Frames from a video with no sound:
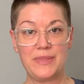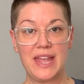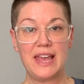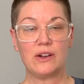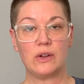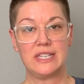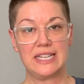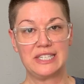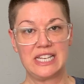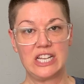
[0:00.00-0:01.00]
go to
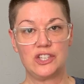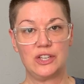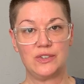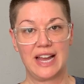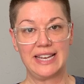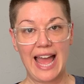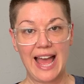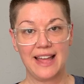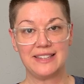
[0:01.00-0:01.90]
destinationu.net.